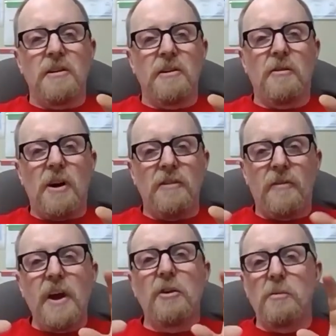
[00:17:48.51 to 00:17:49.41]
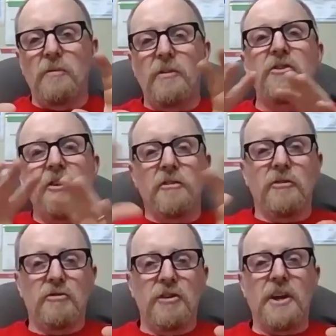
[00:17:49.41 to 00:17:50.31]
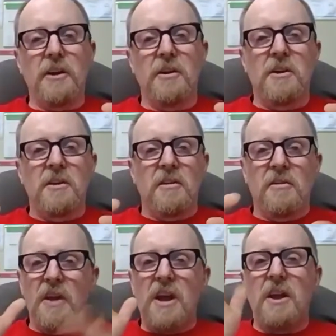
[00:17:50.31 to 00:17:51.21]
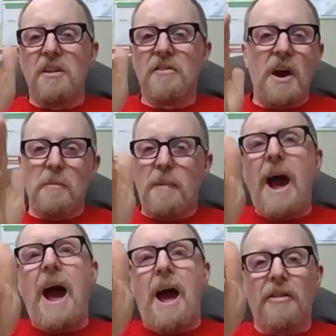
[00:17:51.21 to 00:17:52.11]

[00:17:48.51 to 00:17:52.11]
You know, I find global vision is a tree. It's not a, it's not a path.